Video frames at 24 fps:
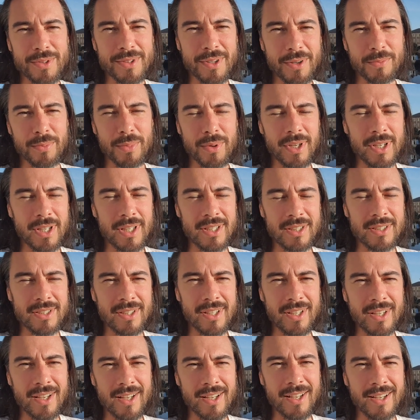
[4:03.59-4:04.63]
So please
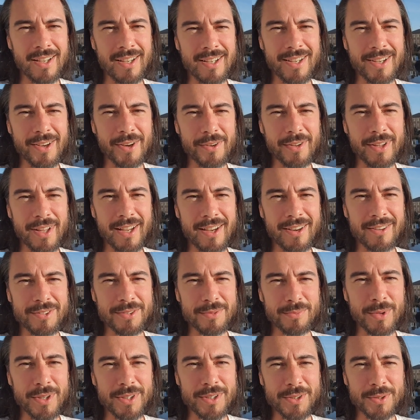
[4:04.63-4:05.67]
go there
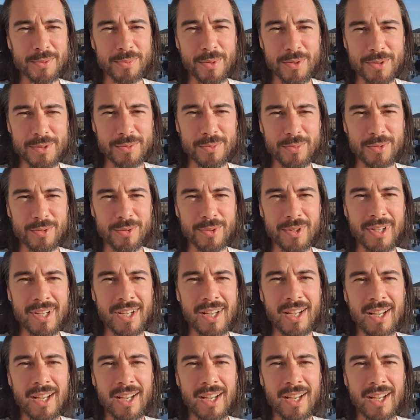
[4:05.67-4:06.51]
as much as possible.